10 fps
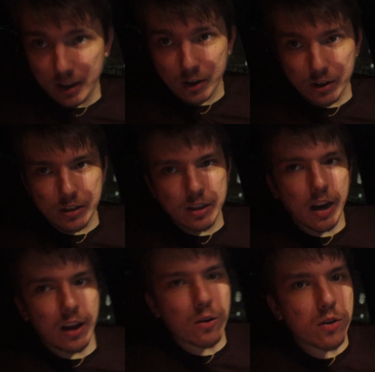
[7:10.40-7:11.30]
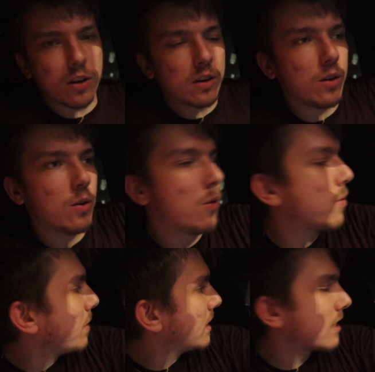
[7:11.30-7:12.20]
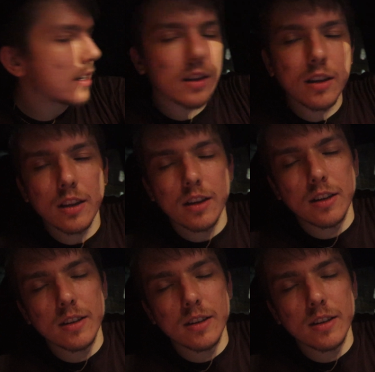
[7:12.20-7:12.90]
Because I ordered, basically,